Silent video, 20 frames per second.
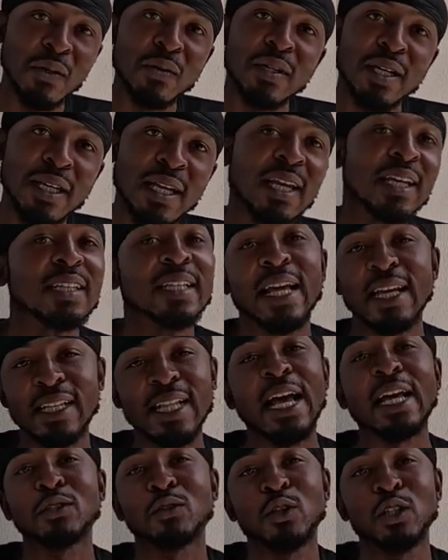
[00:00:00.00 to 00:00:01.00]
Okay,
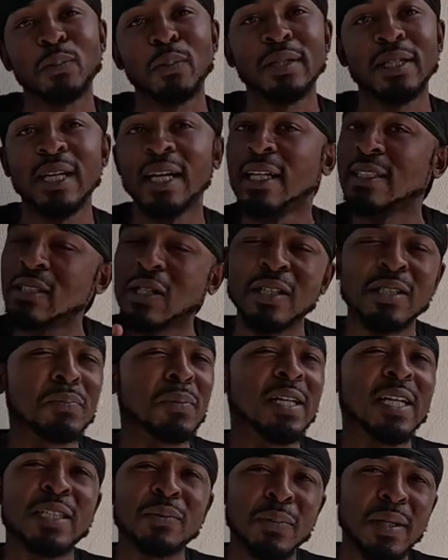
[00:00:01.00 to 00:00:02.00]
last week, spent so it's
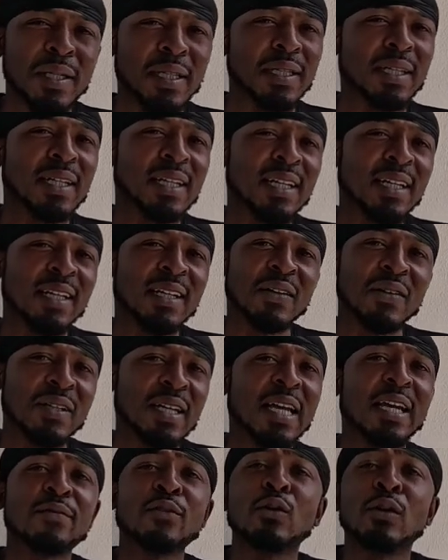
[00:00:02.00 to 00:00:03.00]
money is money.
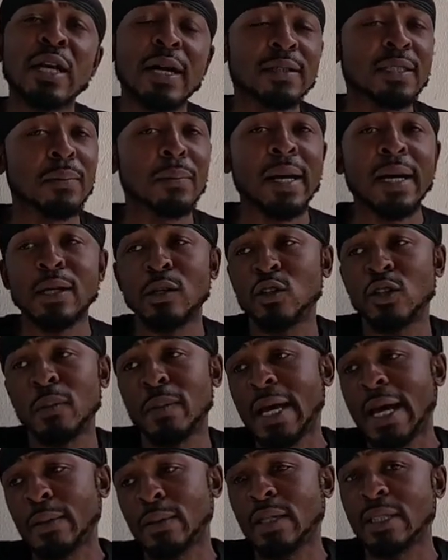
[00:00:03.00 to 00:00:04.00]
Okay, if you love somebody, you should
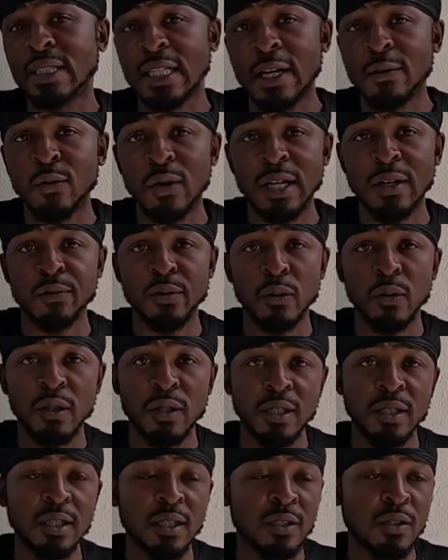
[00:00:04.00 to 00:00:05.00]
be able to just give whatever
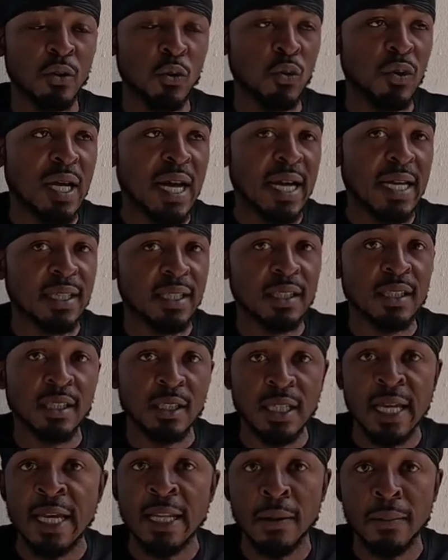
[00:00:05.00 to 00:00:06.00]
you got
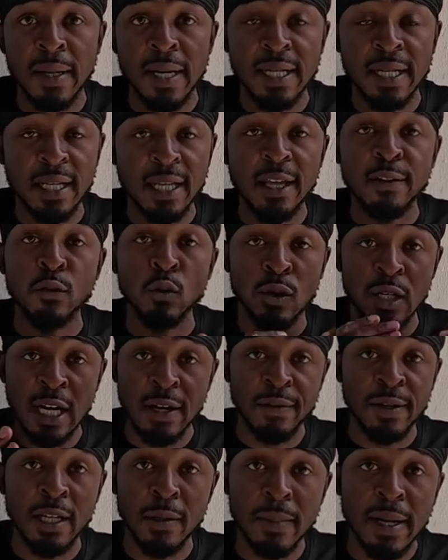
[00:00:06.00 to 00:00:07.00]
to anybody. If you
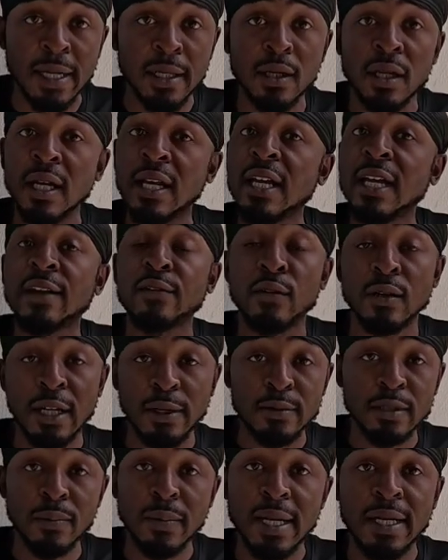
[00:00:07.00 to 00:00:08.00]
love anybody, if you
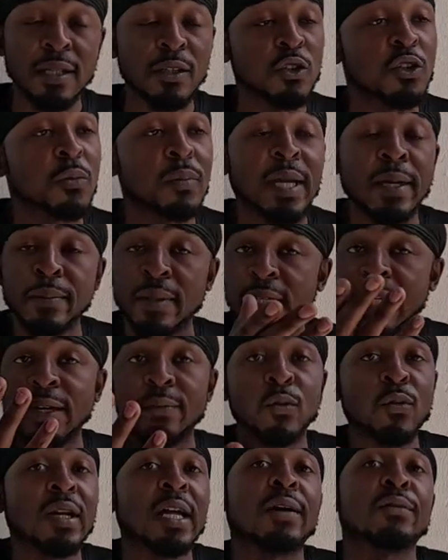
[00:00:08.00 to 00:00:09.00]
love somebody, you should be able to
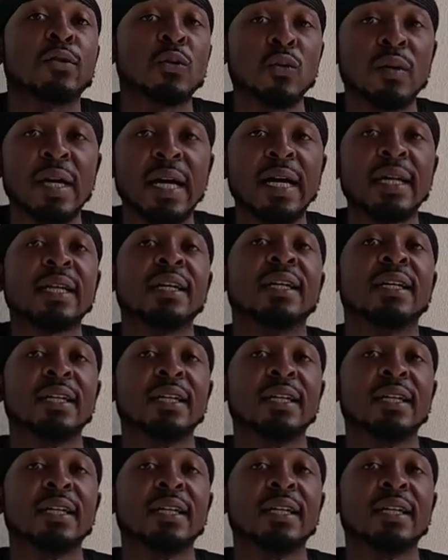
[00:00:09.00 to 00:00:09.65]
give whatever you got.